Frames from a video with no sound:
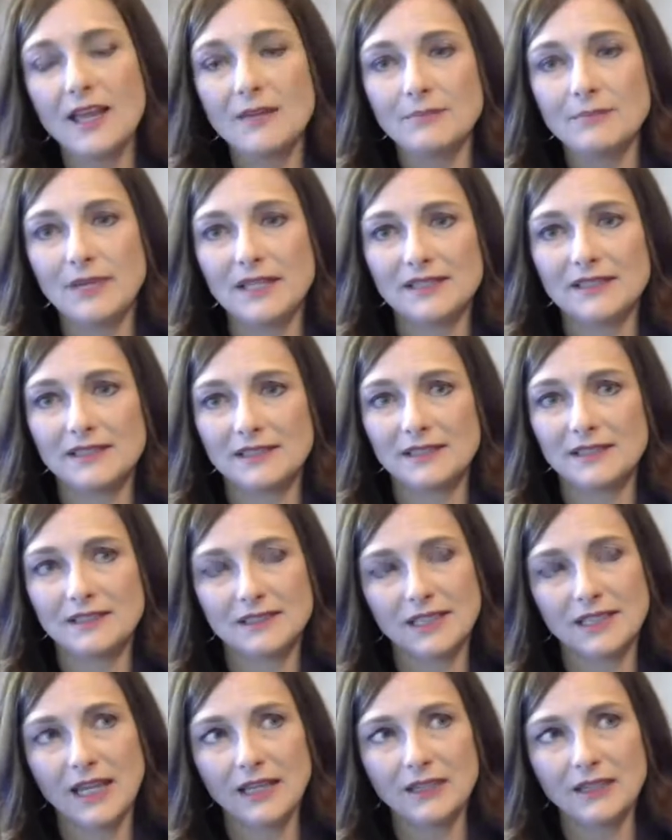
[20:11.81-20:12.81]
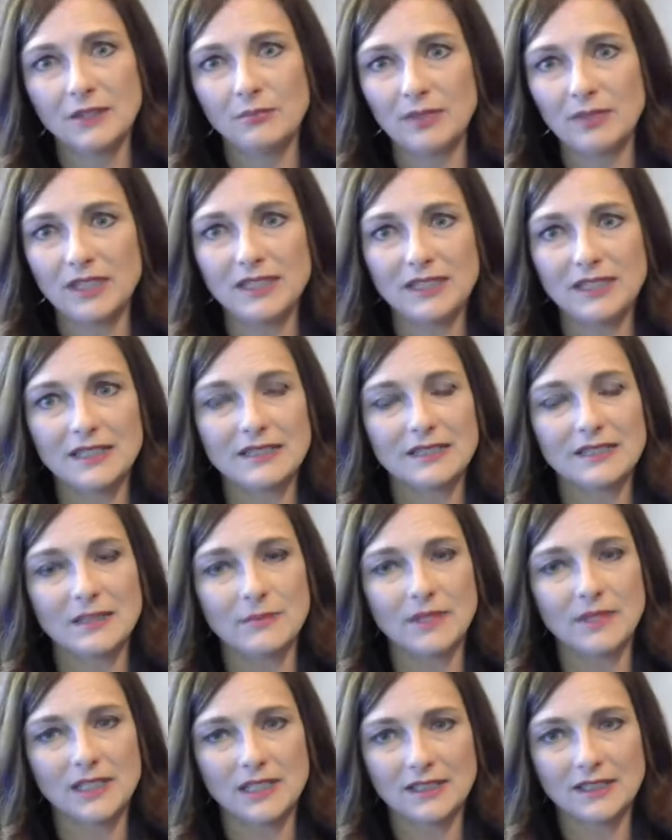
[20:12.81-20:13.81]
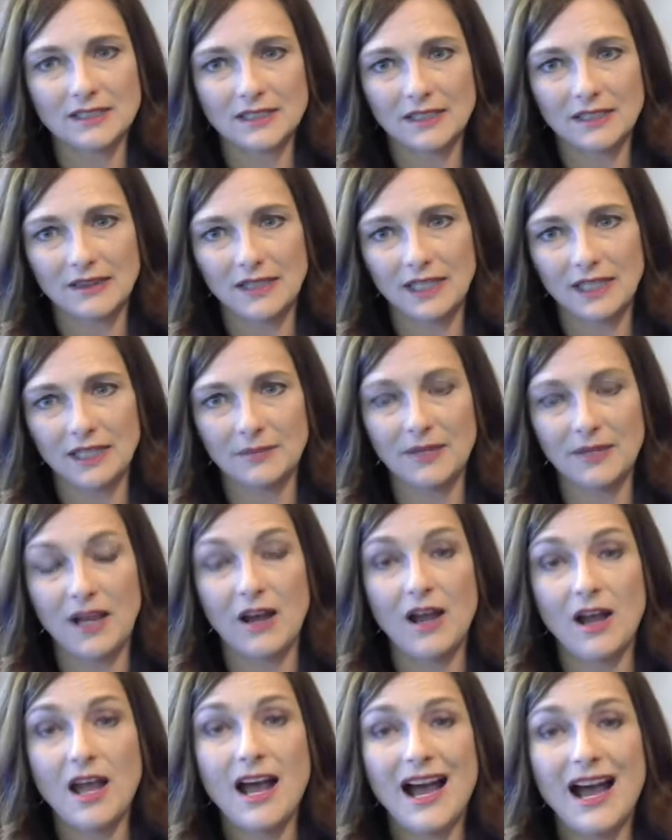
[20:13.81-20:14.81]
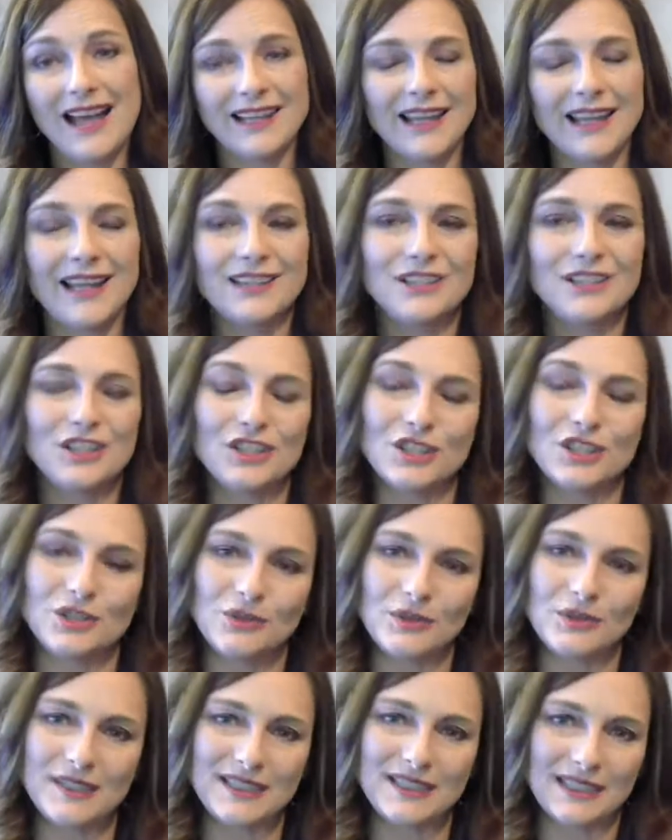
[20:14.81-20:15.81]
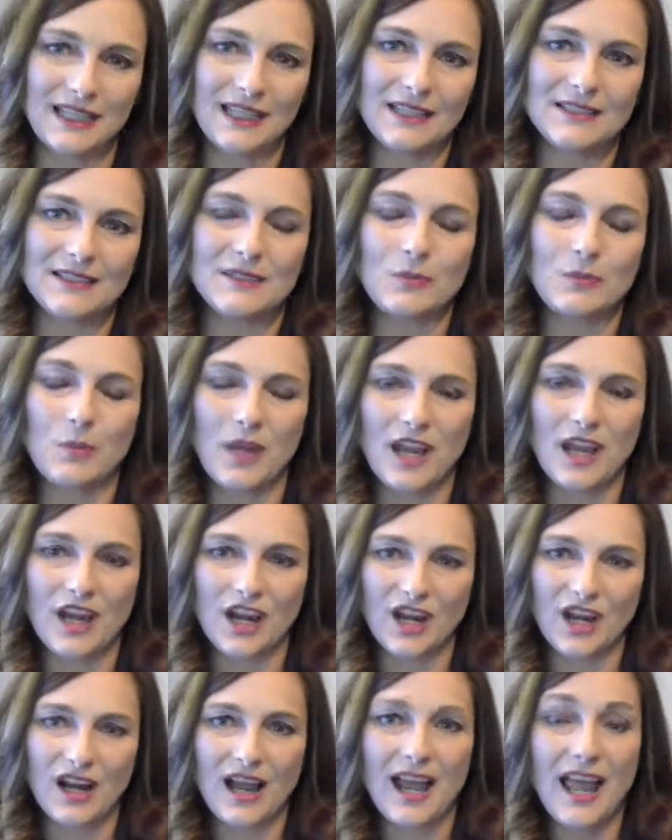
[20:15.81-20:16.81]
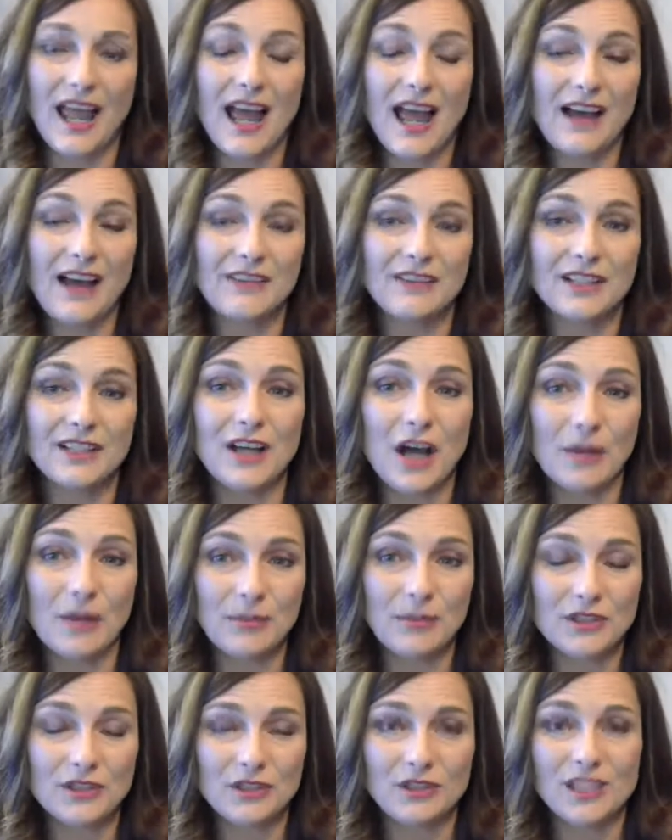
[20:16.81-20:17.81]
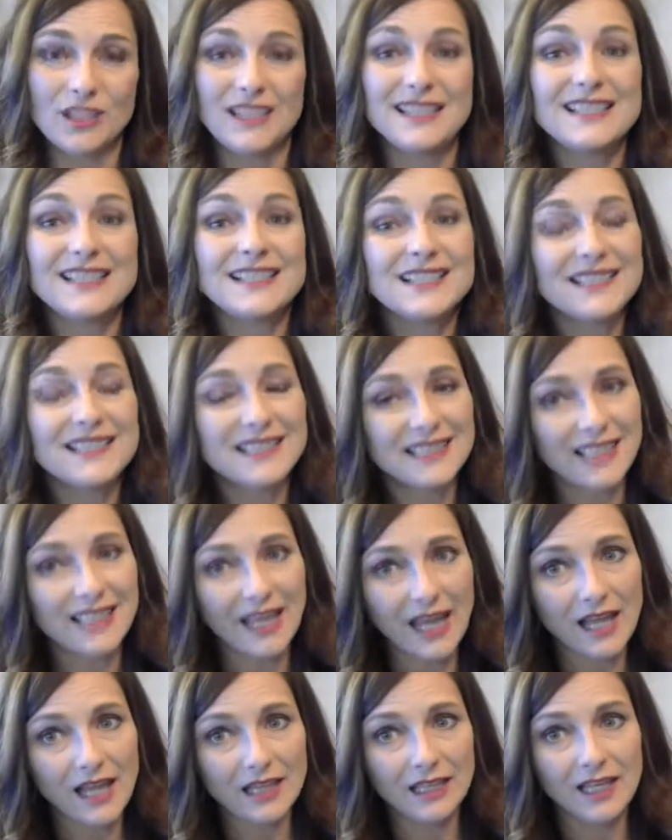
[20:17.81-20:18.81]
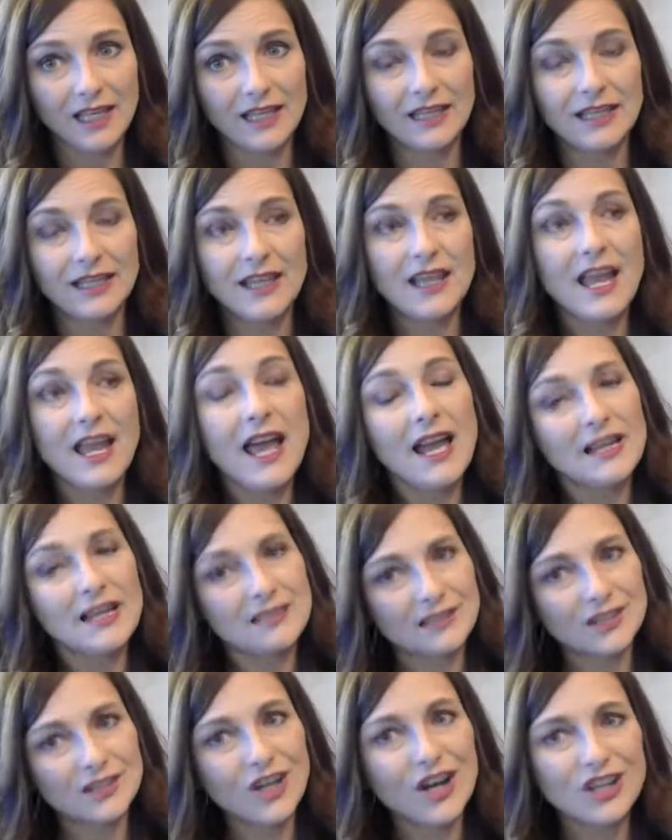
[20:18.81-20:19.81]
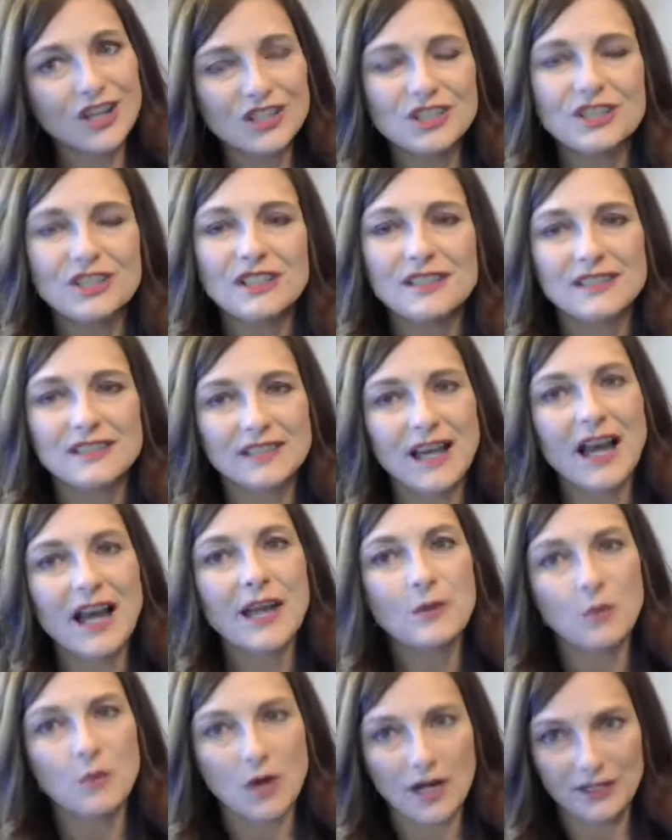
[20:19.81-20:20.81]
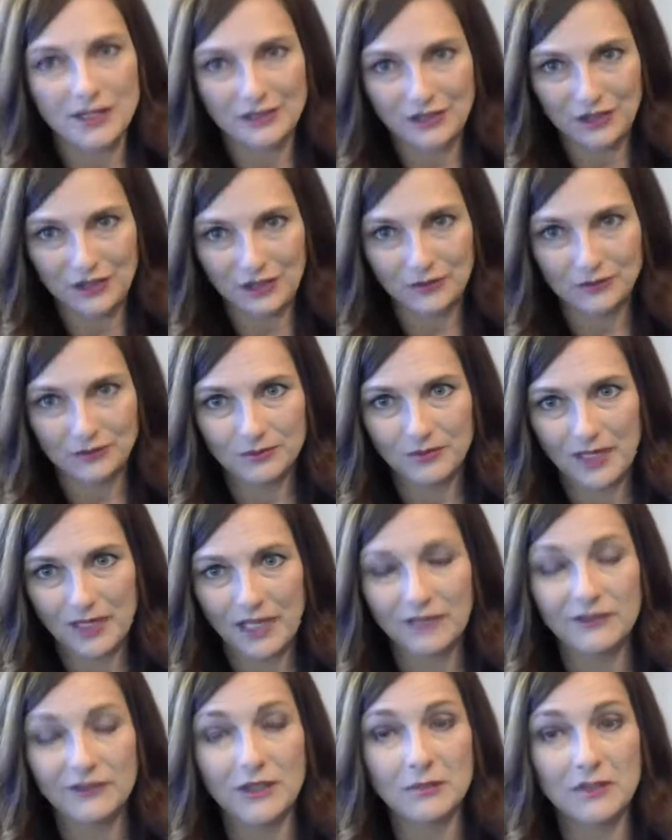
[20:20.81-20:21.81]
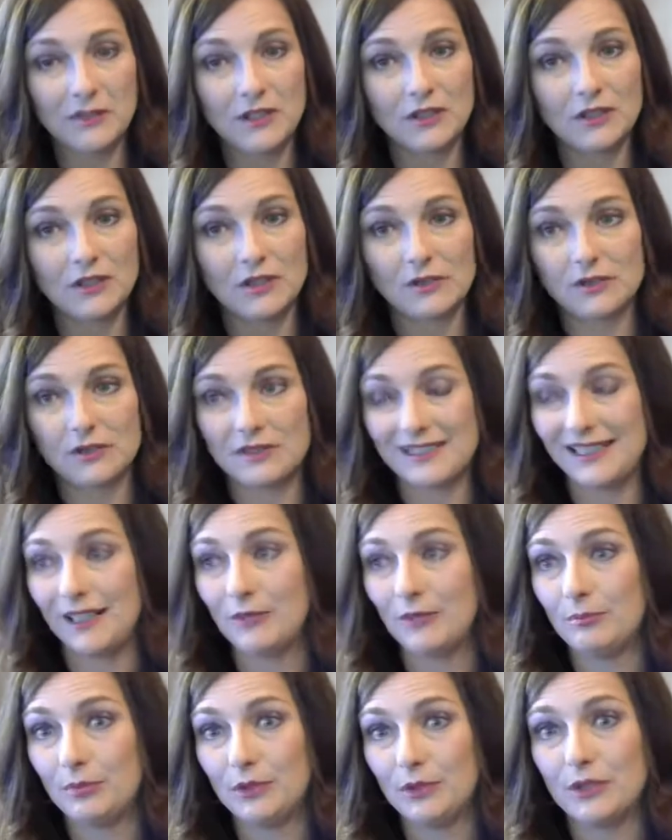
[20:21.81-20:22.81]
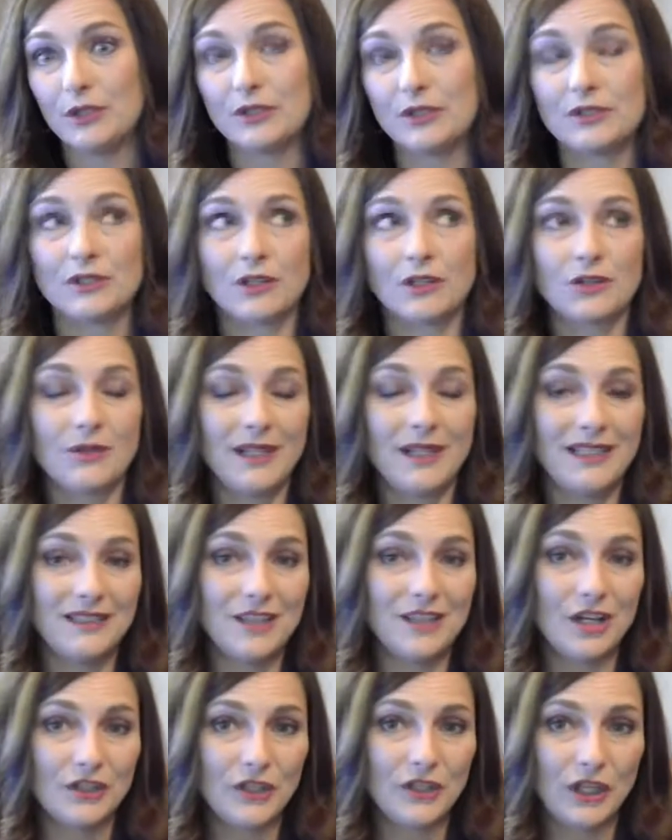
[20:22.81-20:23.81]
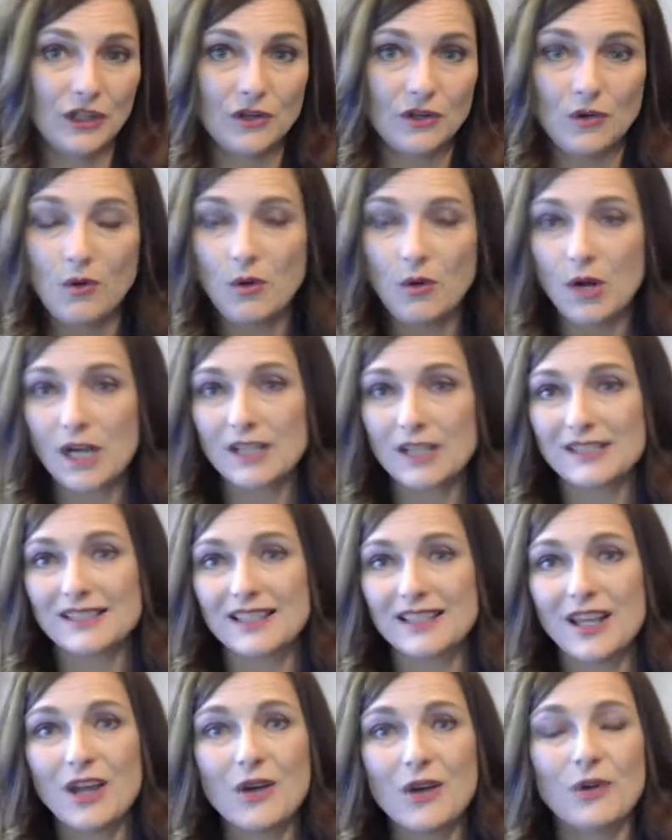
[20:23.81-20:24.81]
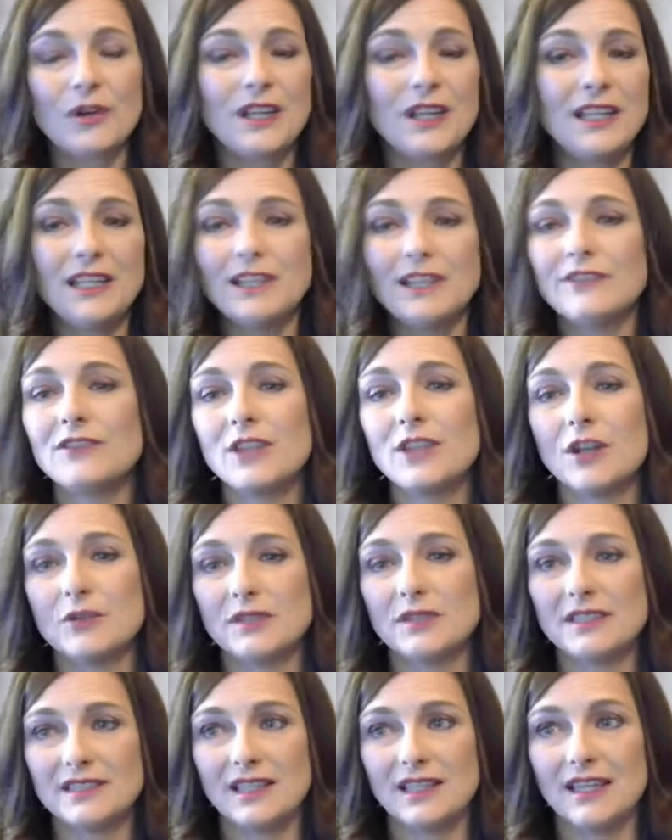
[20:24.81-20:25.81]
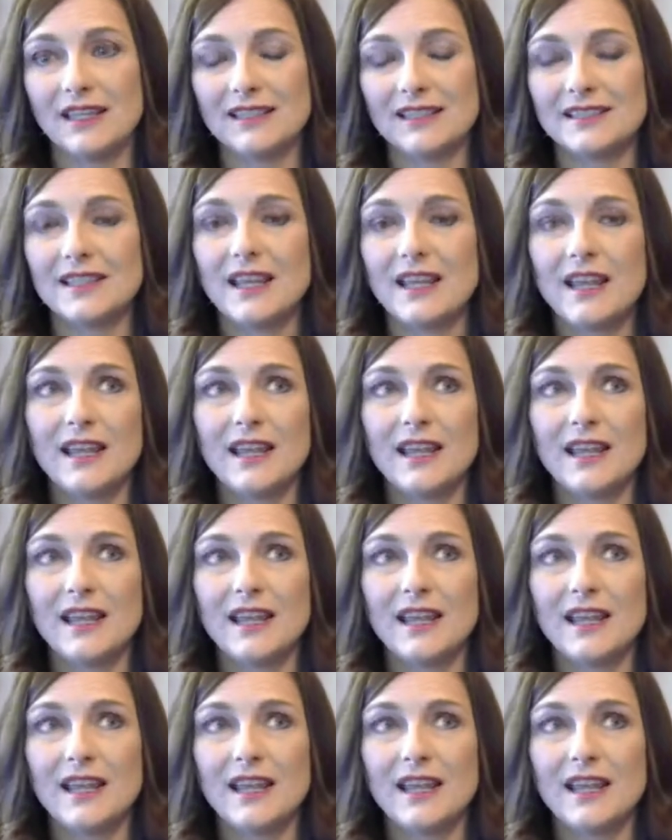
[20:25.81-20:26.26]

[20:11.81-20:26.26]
But scalability is something else to think about. I like to choose things where I have an opportunity to scale it as large as I want to. Right? If I'm going to sell books or create an online course or any of those things,